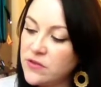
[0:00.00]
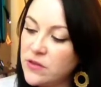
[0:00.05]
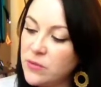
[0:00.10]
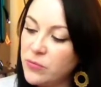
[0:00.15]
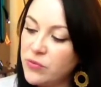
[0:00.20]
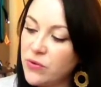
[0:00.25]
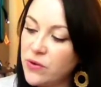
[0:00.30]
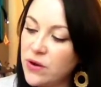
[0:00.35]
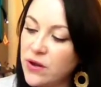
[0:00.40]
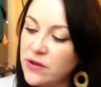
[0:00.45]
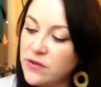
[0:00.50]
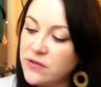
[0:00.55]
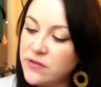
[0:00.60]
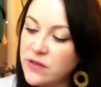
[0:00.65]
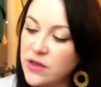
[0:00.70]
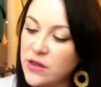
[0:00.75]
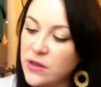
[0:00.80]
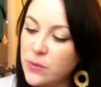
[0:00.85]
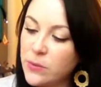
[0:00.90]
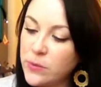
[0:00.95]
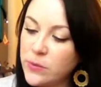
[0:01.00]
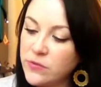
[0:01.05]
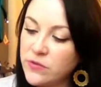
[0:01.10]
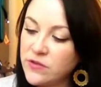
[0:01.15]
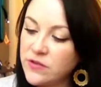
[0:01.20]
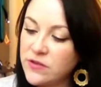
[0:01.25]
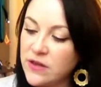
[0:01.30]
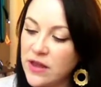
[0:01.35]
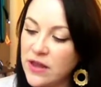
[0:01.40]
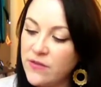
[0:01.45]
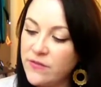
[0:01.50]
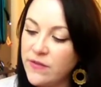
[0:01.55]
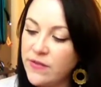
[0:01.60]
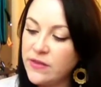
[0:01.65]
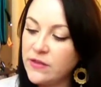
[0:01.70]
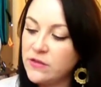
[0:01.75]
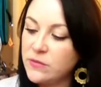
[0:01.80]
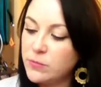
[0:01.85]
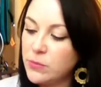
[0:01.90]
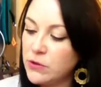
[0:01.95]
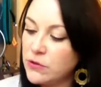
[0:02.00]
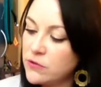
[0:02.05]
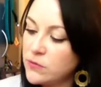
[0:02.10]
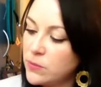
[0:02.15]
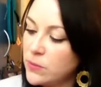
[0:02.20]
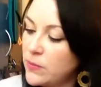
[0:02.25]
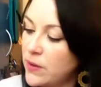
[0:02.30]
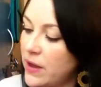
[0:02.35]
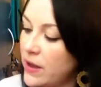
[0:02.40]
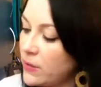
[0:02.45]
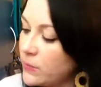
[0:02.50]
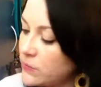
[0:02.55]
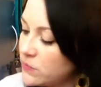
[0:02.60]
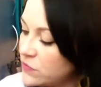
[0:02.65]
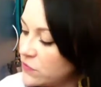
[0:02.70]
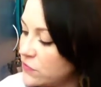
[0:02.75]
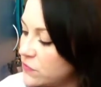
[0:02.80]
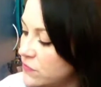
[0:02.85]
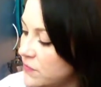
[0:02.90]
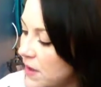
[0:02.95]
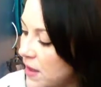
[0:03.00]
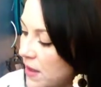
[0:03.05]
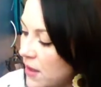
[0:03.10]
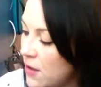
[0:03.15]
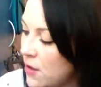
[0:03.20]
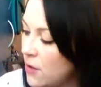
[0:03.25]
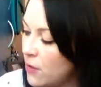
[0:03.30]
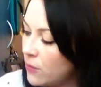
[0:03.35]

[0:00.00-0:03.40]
The products that you will receive in this box will help to treat